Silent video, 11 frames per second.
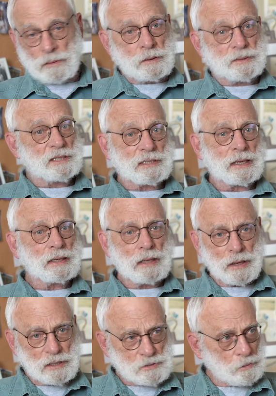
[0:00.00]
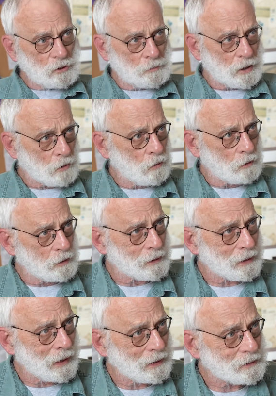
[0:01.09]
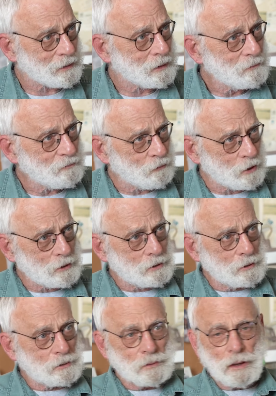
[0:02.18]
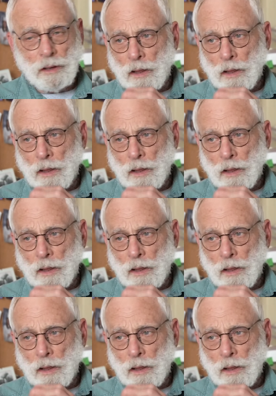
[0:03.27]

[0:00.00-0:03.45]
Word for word: the second highest polar bear quota in Canada, 42.